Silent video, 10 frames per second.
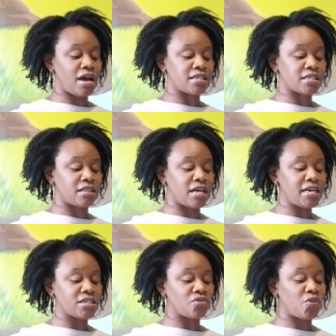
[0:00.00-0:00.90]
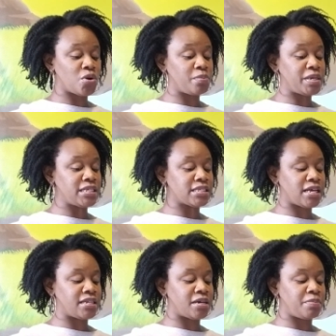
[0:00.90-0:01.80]
as alike as 4 peas
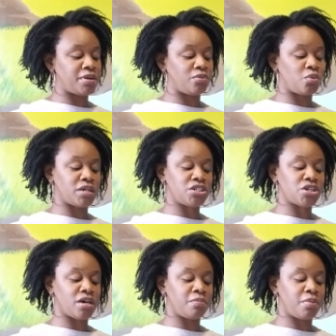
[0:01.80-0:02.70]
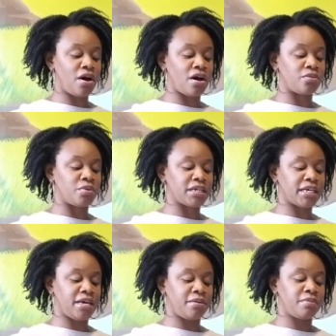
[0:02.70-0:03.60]
lined up in one giant pod when it
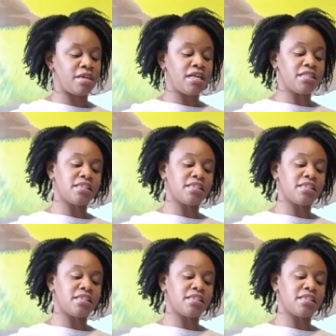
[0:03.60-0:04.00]
came to